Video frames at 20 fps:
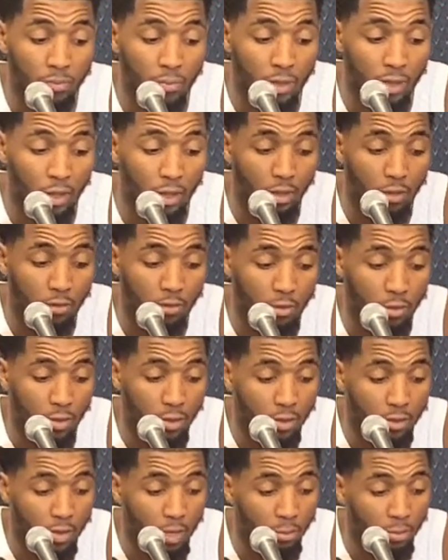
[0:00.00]
against one of
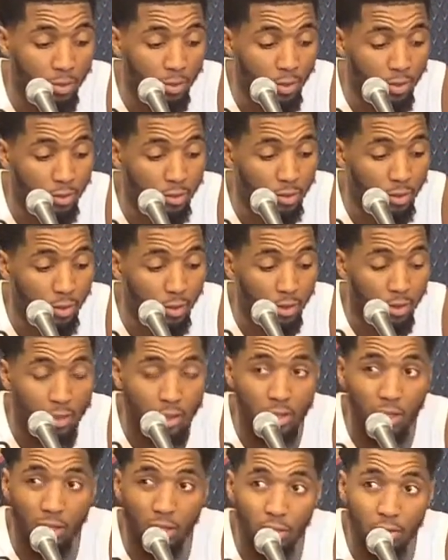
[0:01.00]
the top players in our
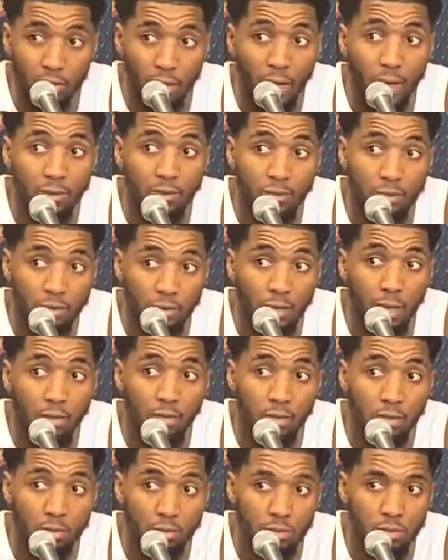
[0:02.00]
league, you know, that's
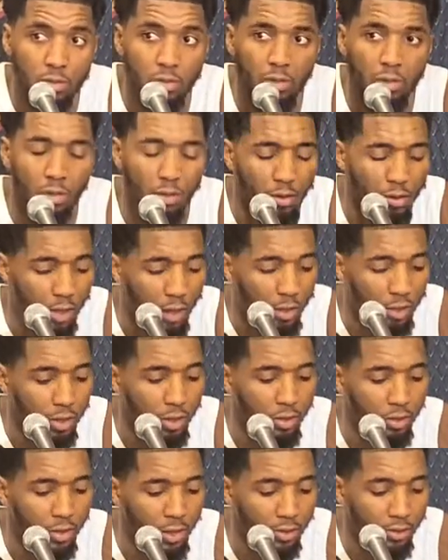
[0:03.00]
huge, you know, and I
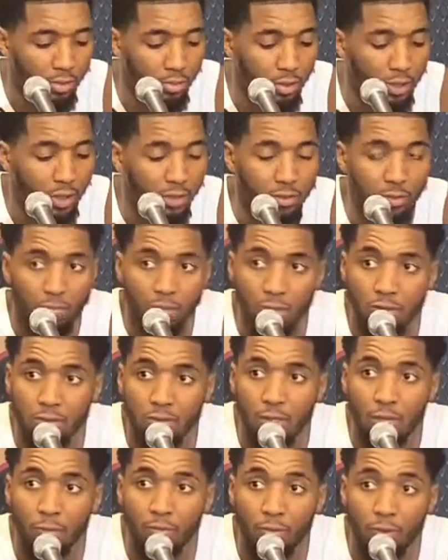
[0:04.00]
think that's a big
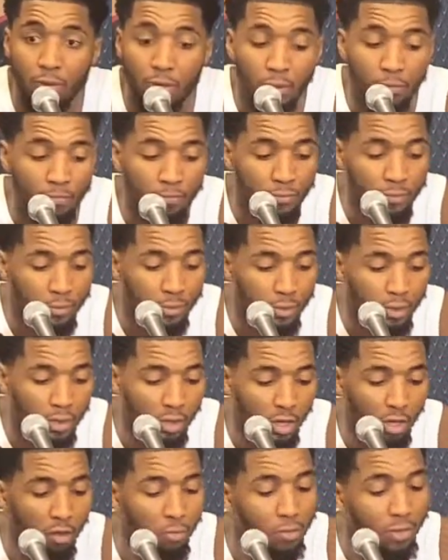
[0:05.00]
step for him.
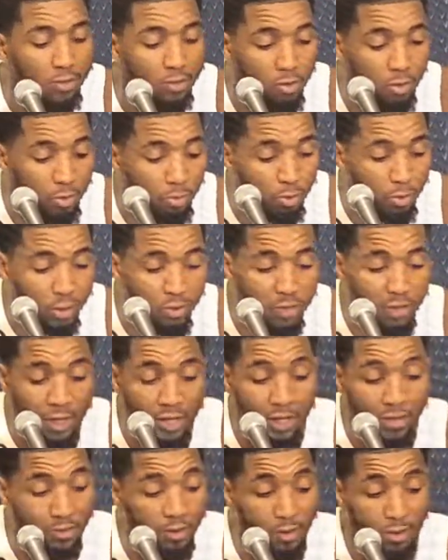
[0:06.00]
And everybody's going to point to the
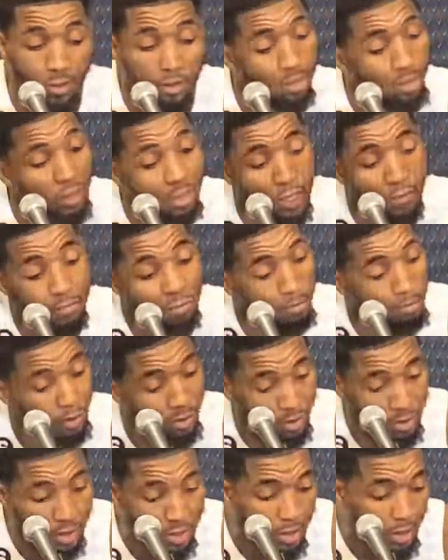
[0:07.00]
18 and 11, but
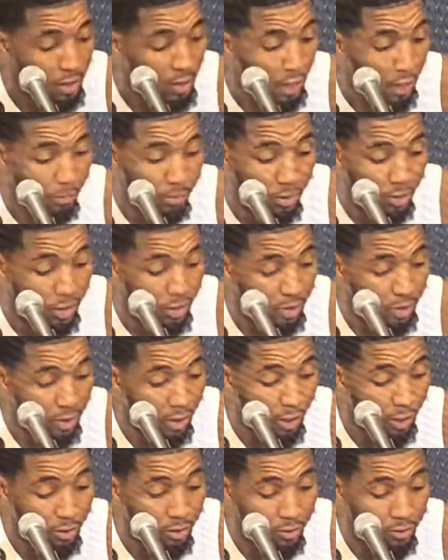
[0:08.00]
I'm looking
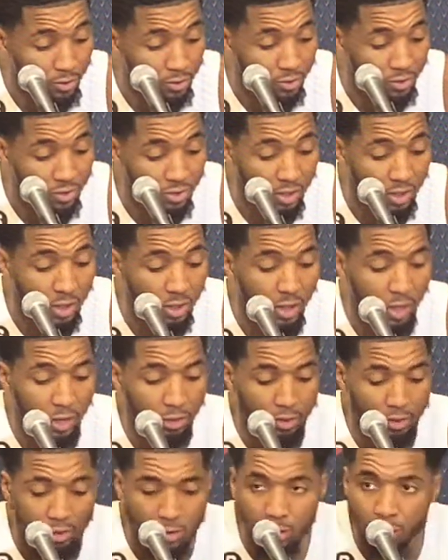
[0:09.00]
down and just seeing how
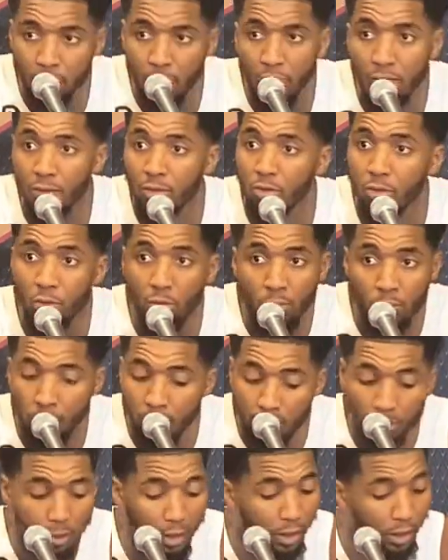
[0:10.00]
he's just making Luka work,
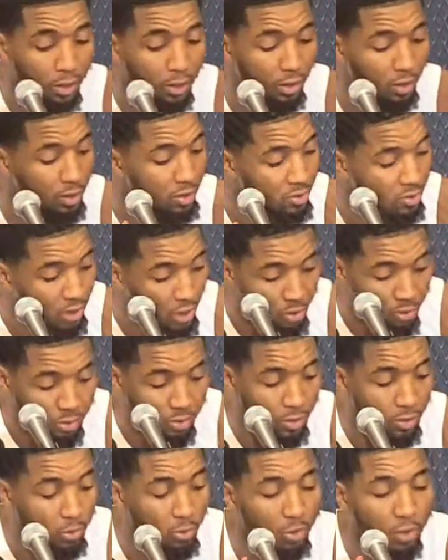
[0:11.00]
man, and
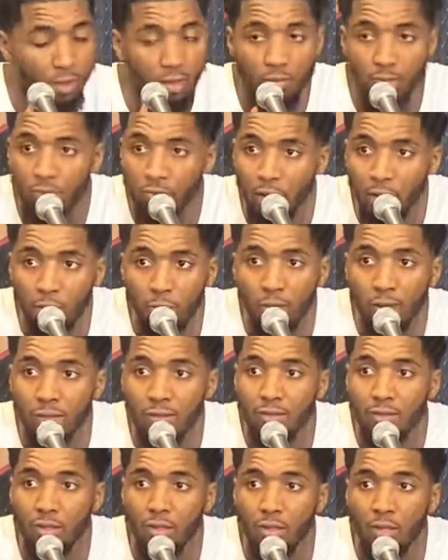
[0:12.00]
continuously work and find ways
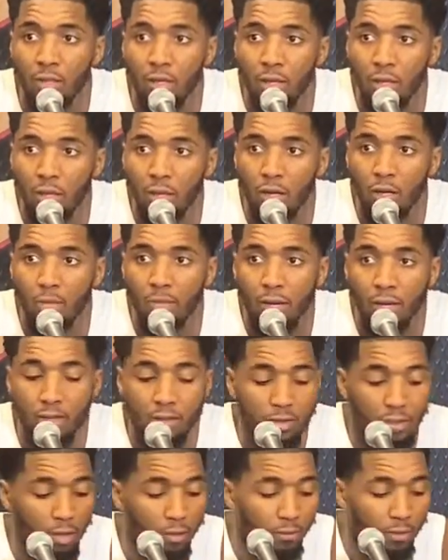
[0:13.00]
to, you know, make it
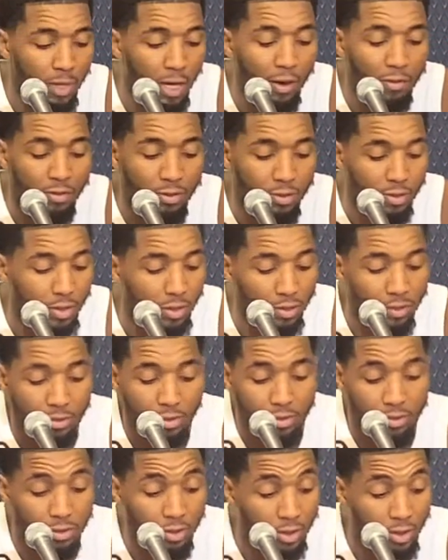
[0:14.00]
tough. And obviously,
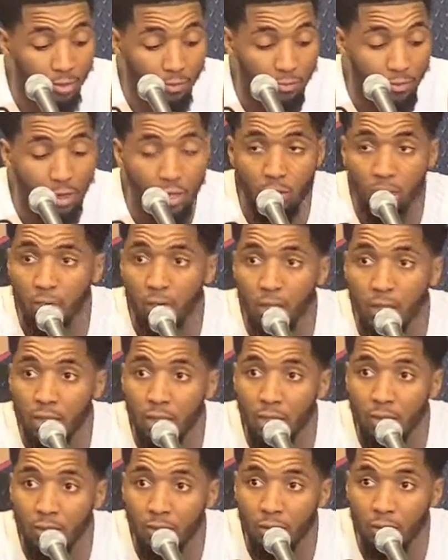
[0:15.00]
Luka's gonna find a way to
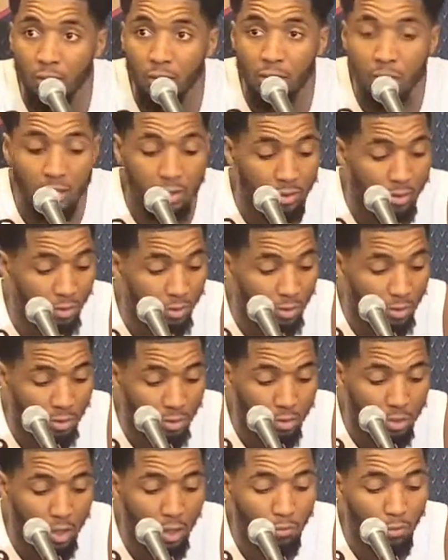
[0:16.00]
get 30 and
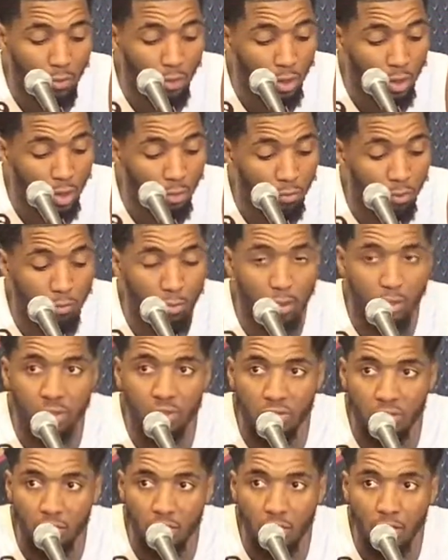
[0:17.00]
whatever, whatever. But to
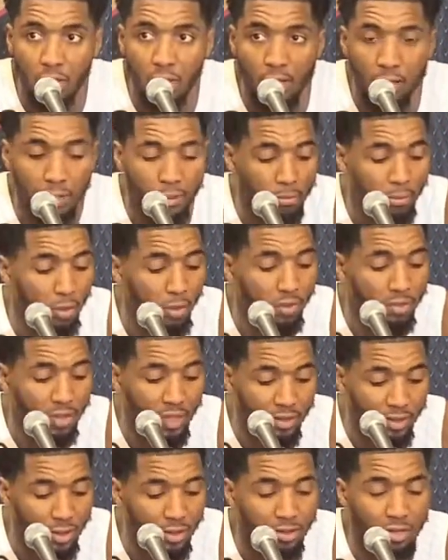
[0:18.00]
see a guy like Mar
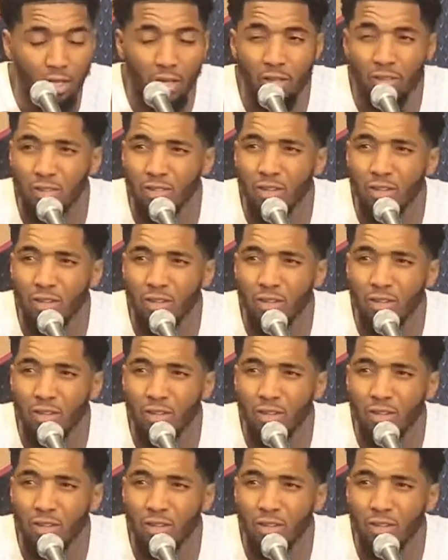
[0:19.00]
take that challenge